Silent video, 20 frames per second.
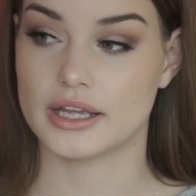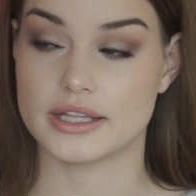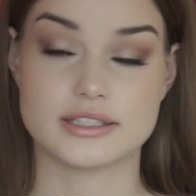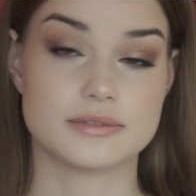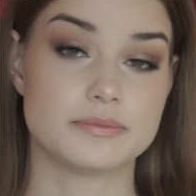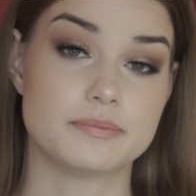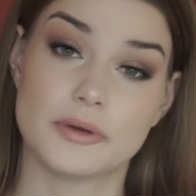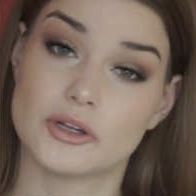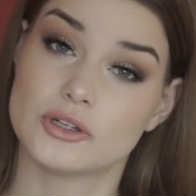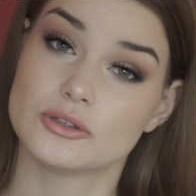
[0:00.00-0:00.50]

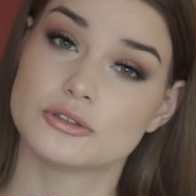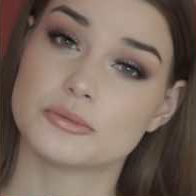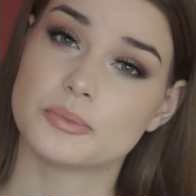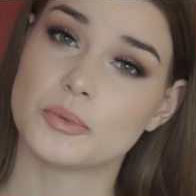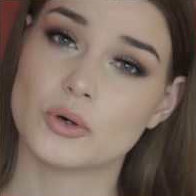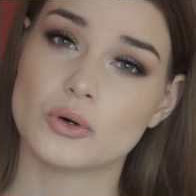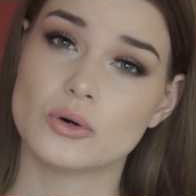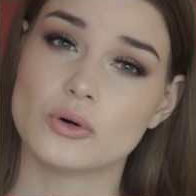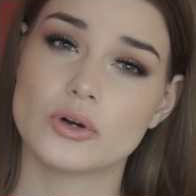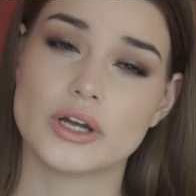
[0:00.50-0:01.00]
It's
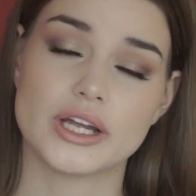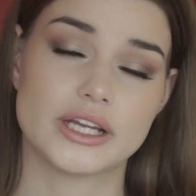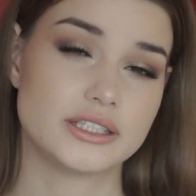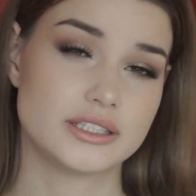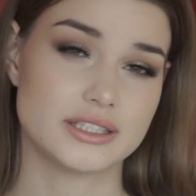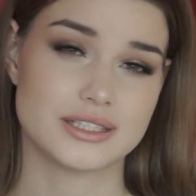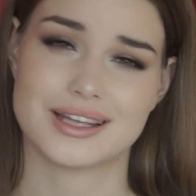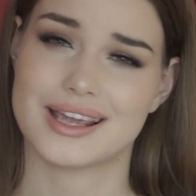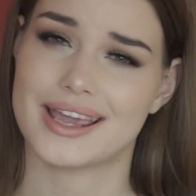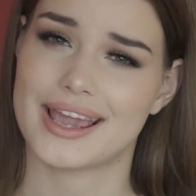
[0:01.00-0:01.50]
buildable, it
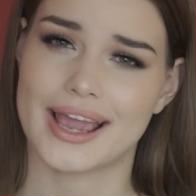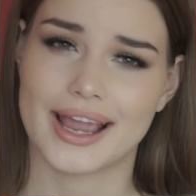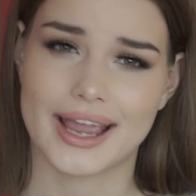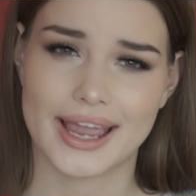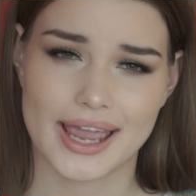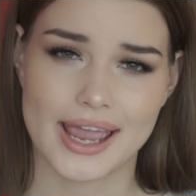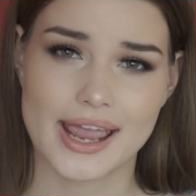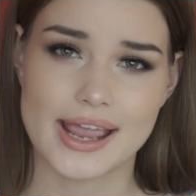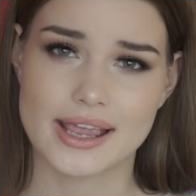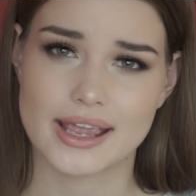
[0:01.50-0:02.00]
doesn't get
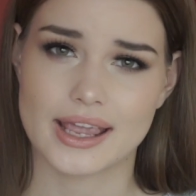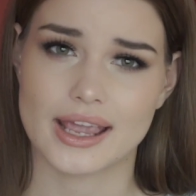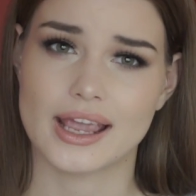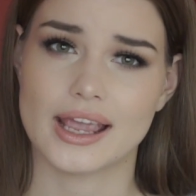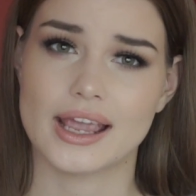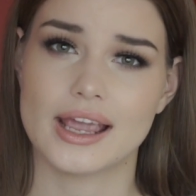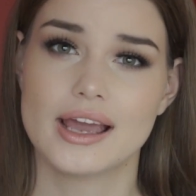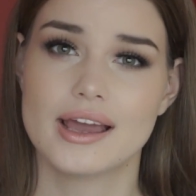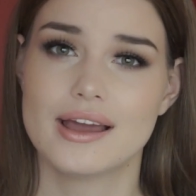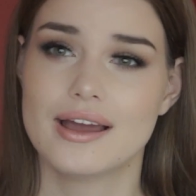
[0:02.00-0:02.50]

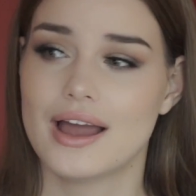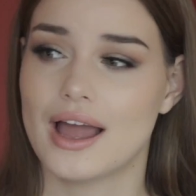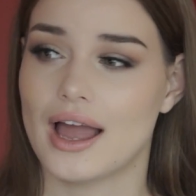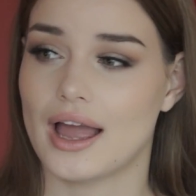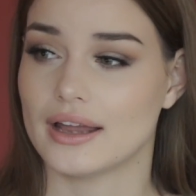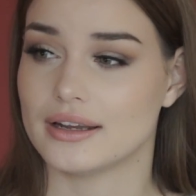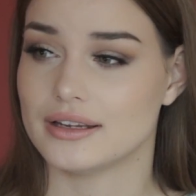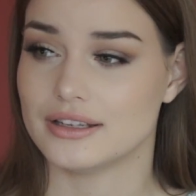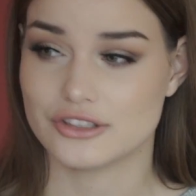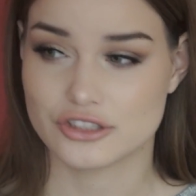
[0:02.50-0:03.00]
cakey,
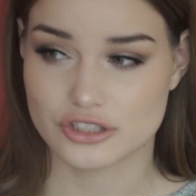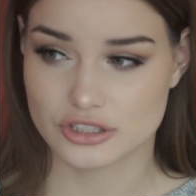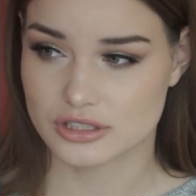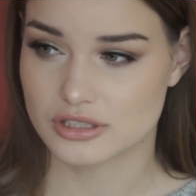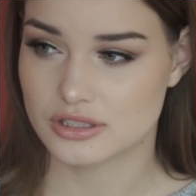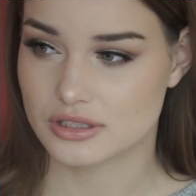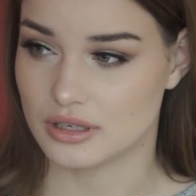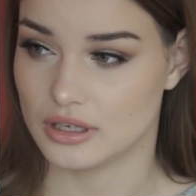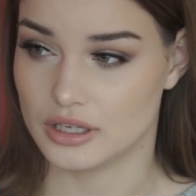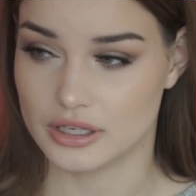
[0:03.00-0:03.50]
and it
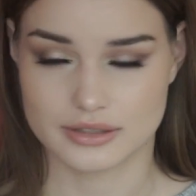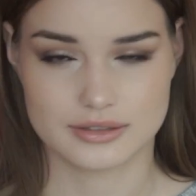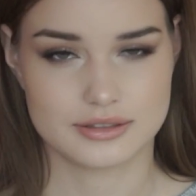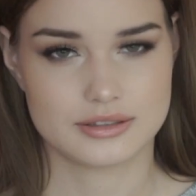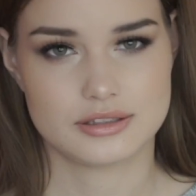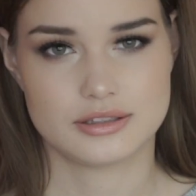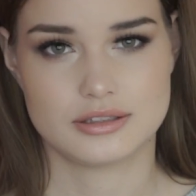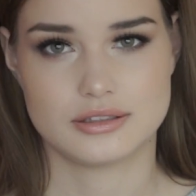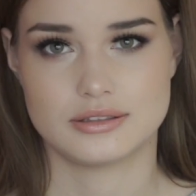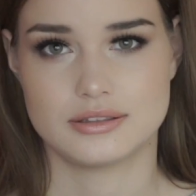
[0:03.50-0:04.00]
just
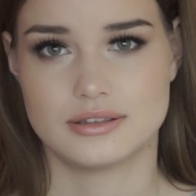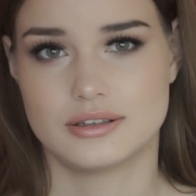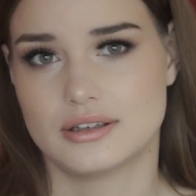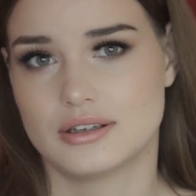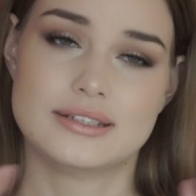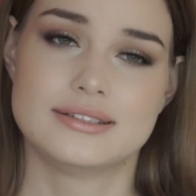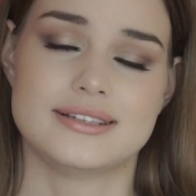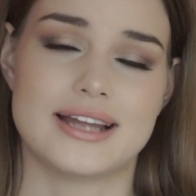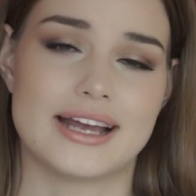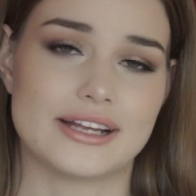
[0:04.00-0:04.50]
looks
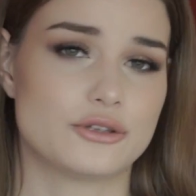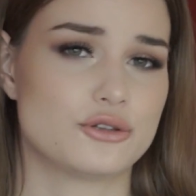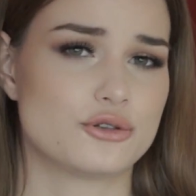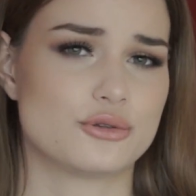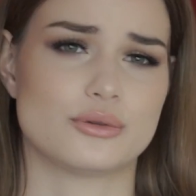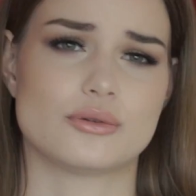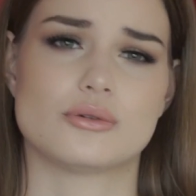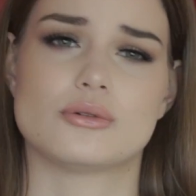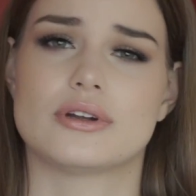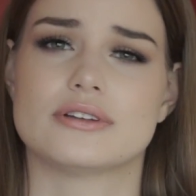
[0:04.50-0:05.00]

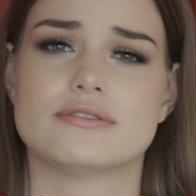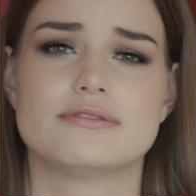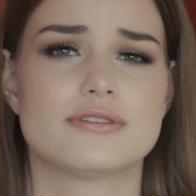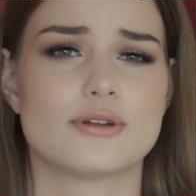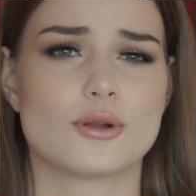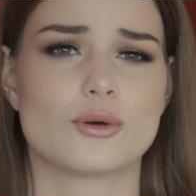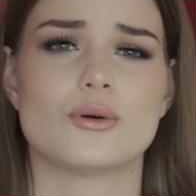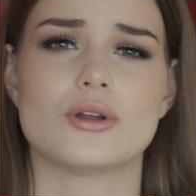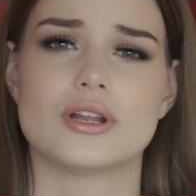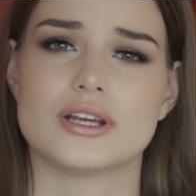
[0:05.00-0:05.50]
natural and
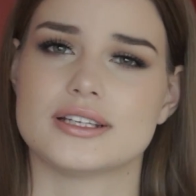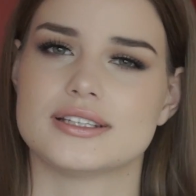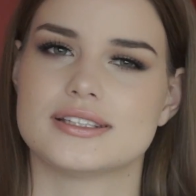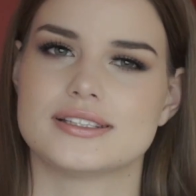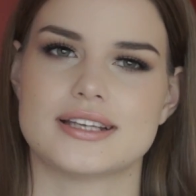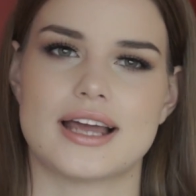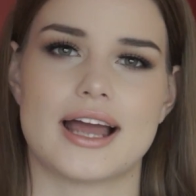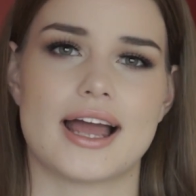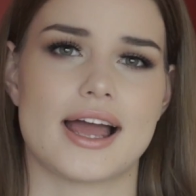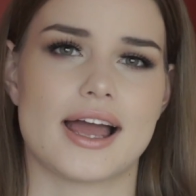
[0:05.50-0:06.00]

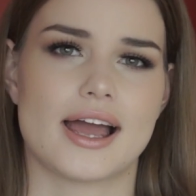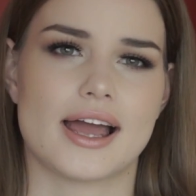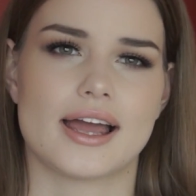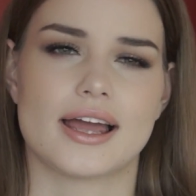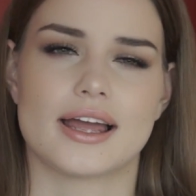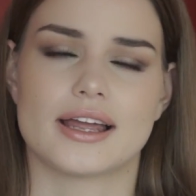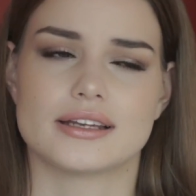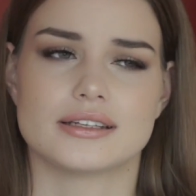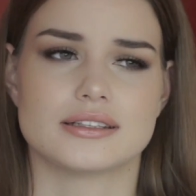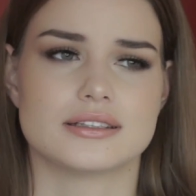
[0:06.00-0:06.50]
flawless,
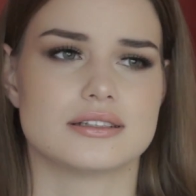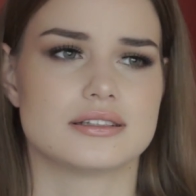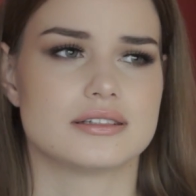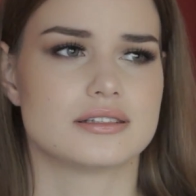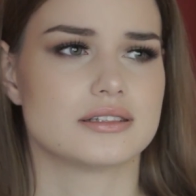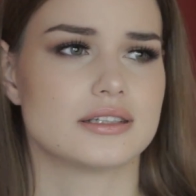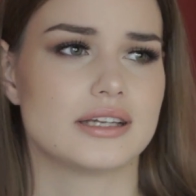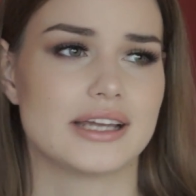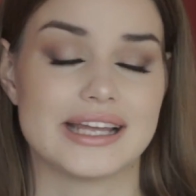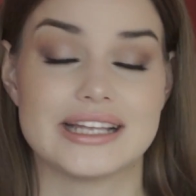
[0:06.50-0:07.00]
and
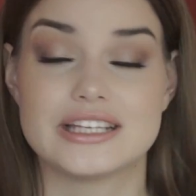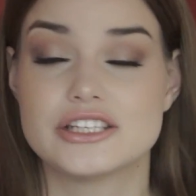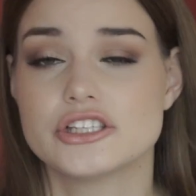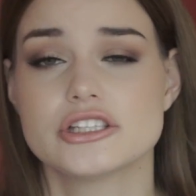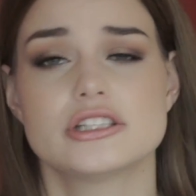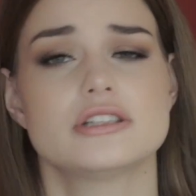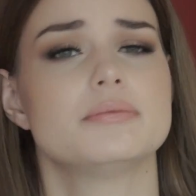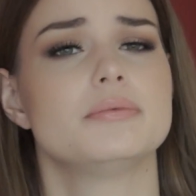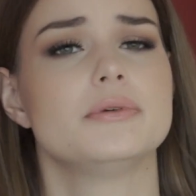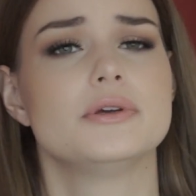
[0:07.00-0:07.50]
it's
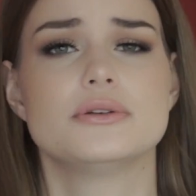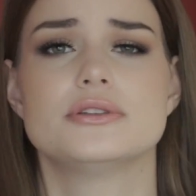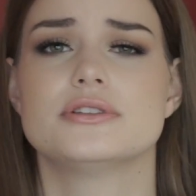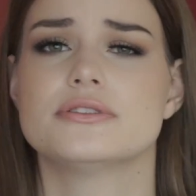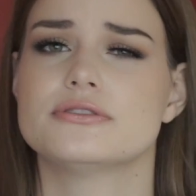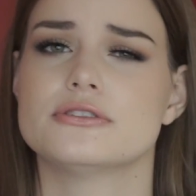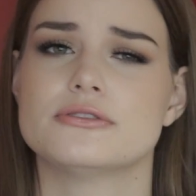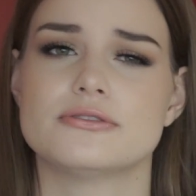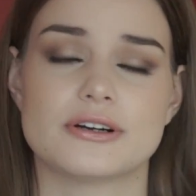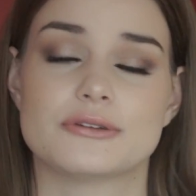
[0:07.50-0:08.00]
just a
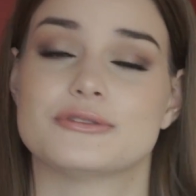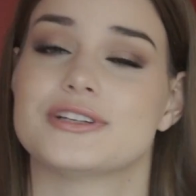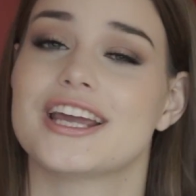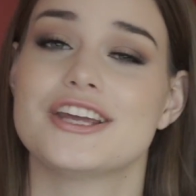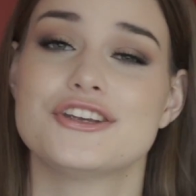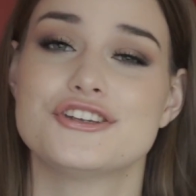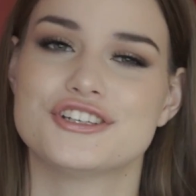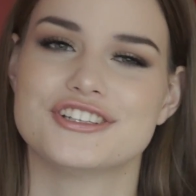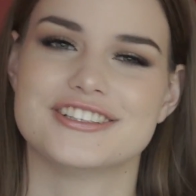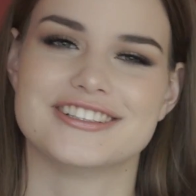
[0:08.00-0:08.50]
beautiful
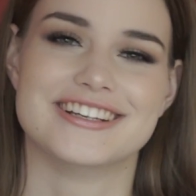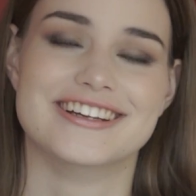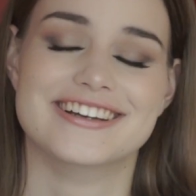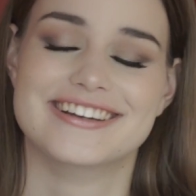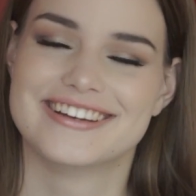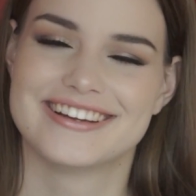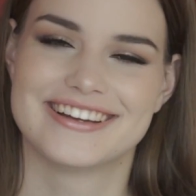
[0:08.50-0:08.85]
foundation.